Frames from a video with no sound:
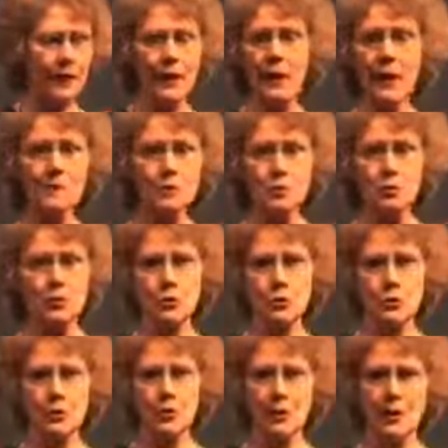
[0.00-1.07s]
And I'm
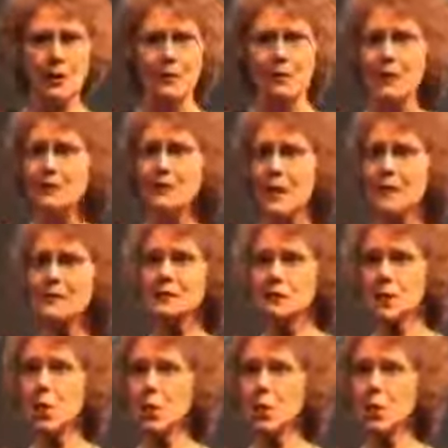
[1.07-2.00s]
sure that that's